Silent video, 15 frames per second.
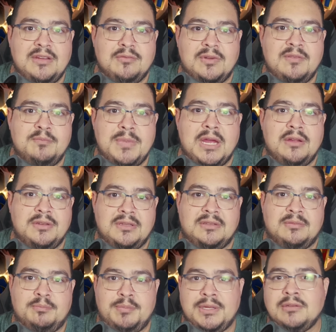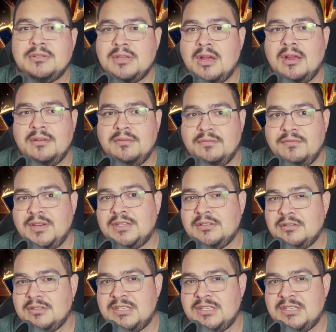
Riftbound is built on, Viktor